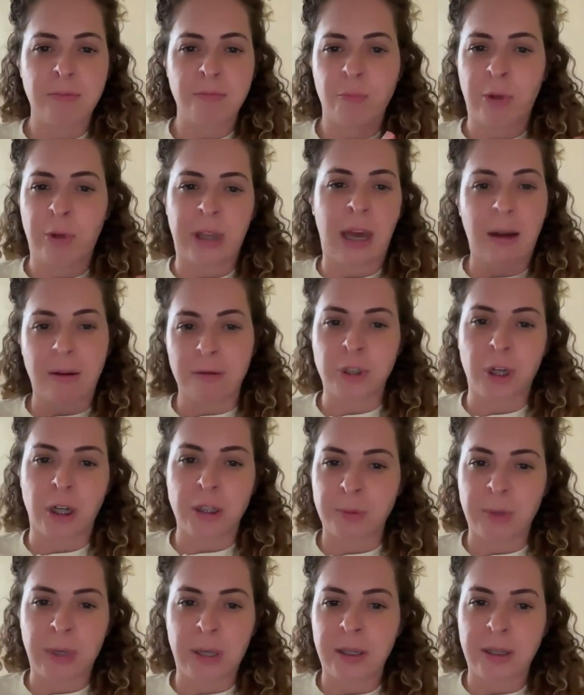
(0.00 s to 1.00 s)
without
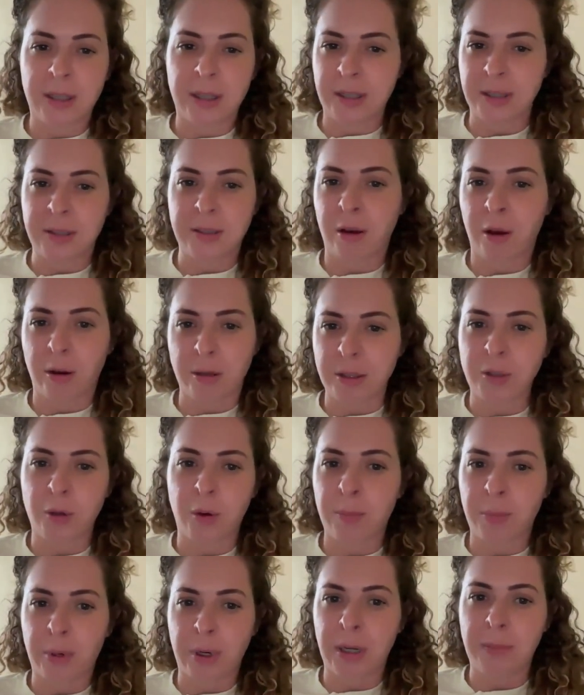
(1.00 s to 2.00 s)
judgment is
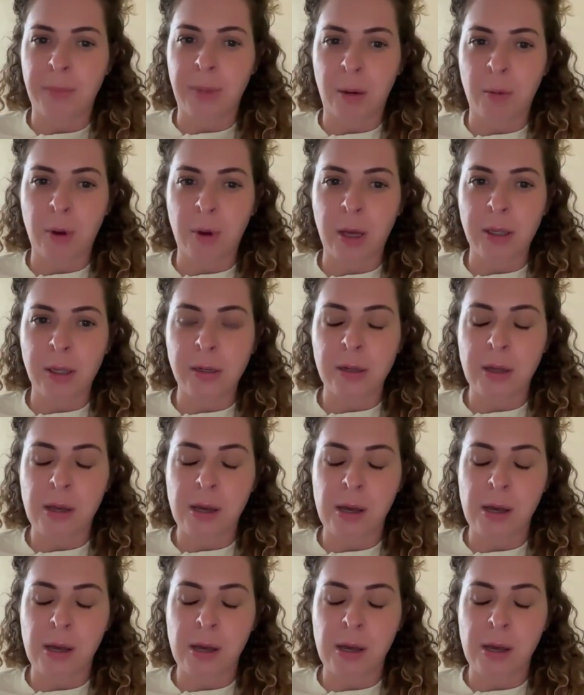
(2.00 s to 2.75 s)
also a pretty big one.